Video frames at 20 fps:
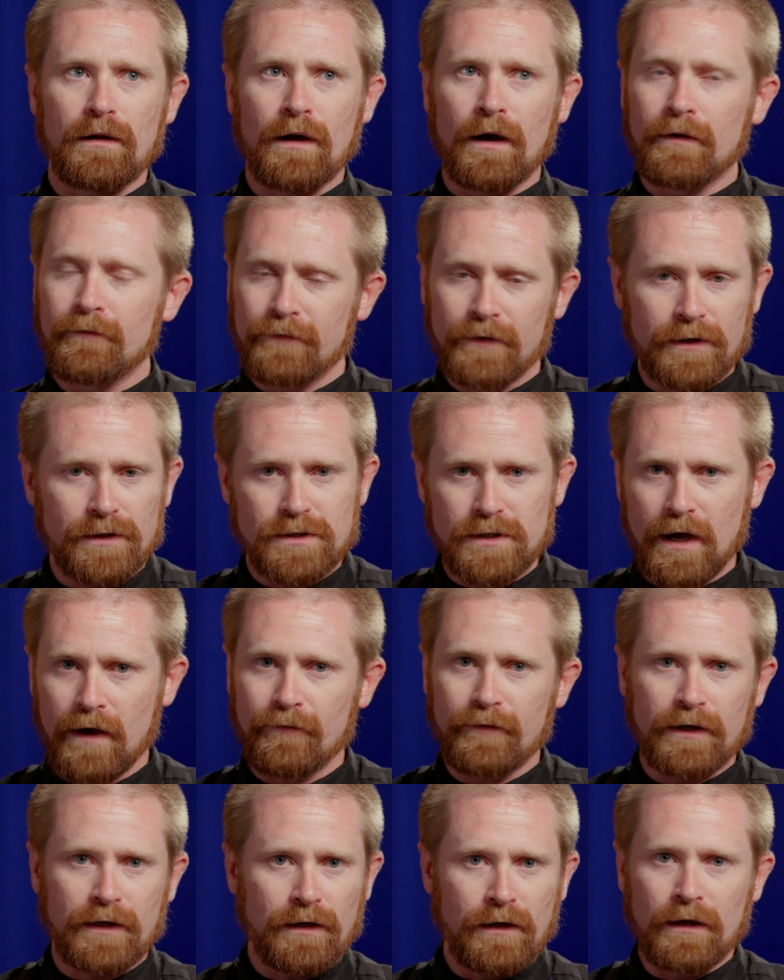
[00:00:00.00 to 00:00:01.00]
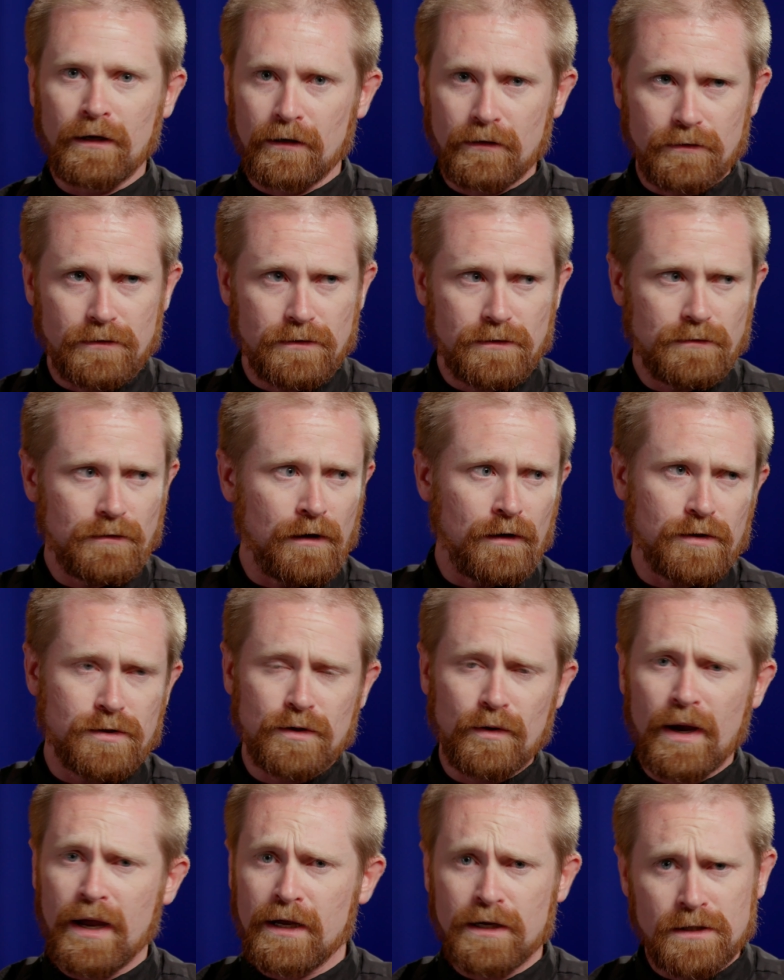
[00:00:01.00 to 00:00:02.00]
unphilosophic and
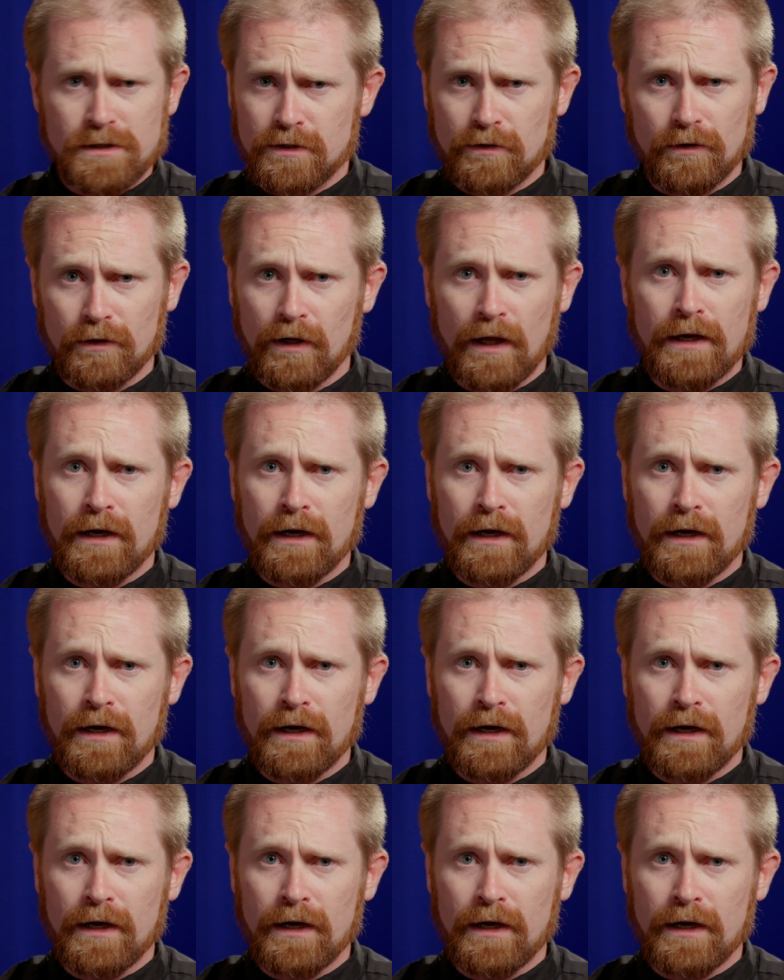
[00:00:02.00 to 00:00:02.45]
also ahistorical.